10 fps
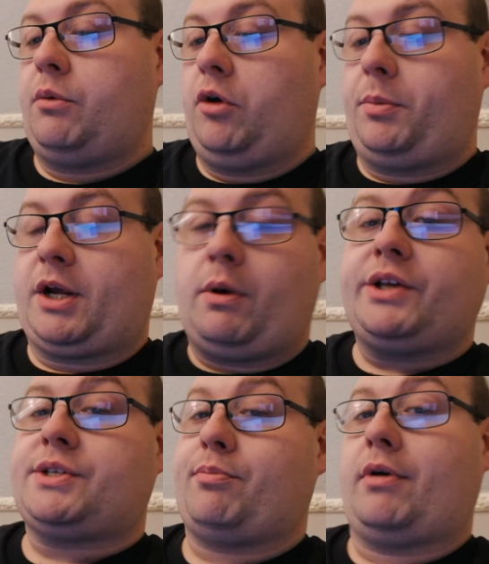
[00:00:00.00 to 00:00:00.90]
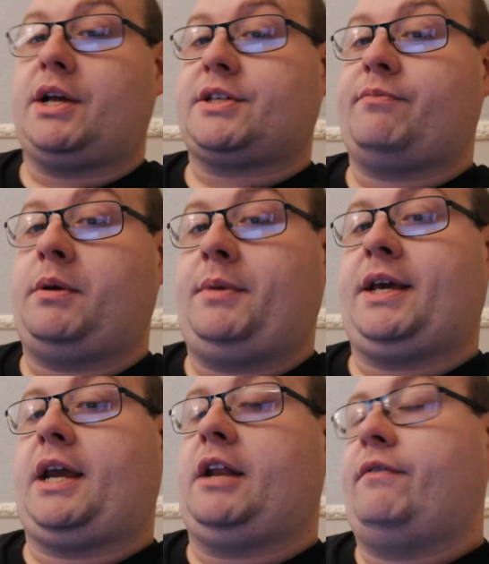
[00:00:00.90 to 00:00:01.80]
will be quite surprised of me
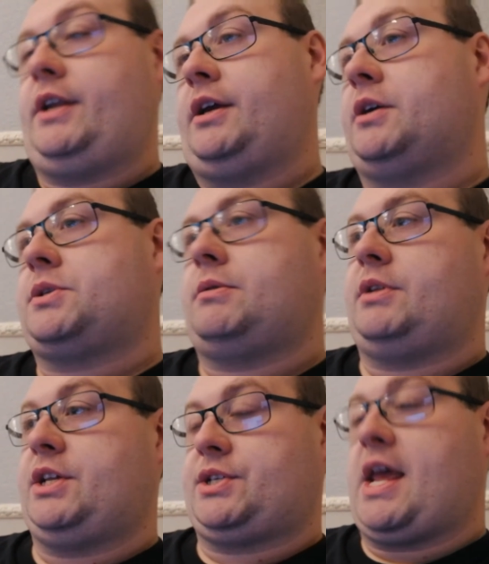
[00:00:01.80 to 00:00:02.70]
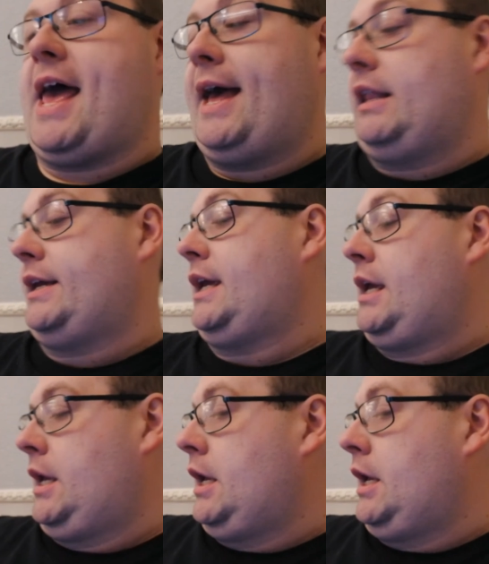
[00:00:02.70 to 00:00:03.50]
making a video this early.